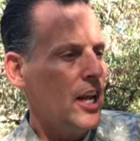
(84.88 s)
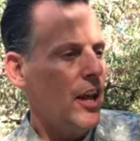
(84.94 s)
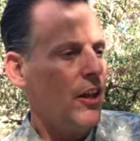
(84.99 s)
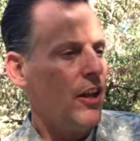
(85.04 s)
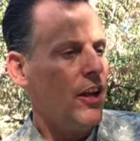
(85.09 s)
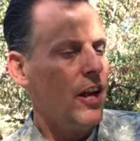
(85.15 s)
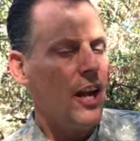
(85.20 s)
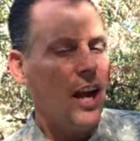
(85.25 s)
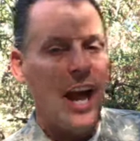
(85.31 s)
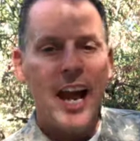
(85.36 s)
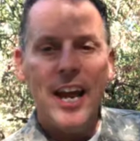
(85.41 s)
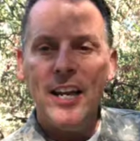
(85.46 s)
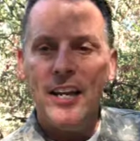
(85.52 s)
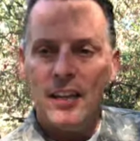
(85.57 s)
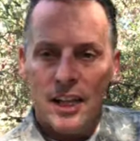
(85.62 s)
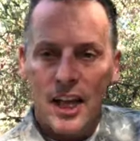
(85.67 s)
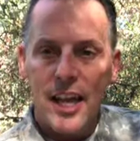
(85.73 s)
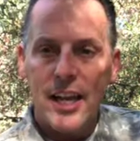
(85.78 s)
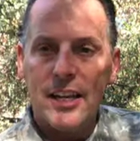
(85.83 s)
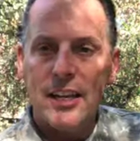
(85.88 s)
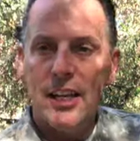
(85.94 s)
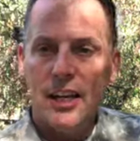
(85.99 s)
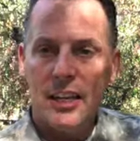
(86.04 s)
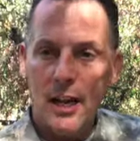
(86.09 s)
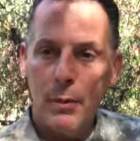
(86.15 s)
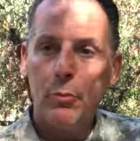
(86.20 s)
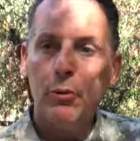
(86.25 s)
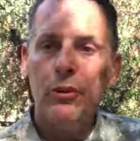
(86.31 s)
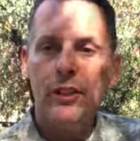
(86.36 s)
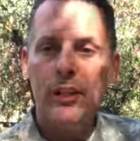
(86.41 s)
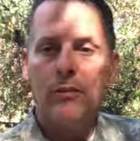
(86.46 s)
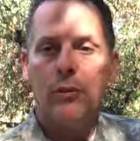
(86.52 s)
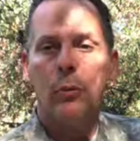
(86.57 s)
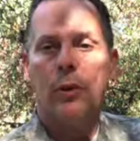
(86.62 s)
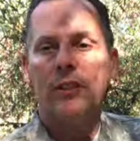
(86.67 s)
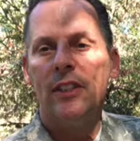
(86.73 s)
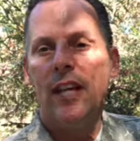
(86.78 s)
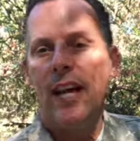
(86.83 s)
I like a couple of different ones.